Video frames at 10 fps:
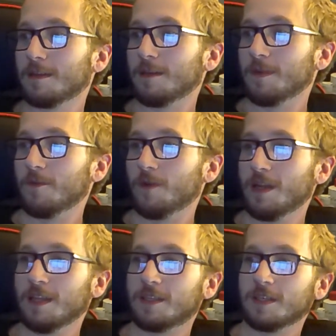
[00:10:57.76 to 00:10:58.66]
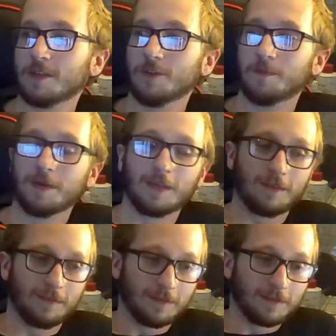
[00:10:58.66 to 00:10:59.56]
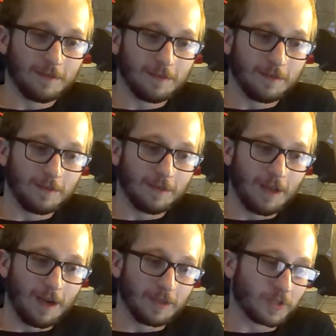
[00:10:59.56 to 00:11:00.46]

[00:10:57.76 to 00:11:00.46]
I mean, we did too, but our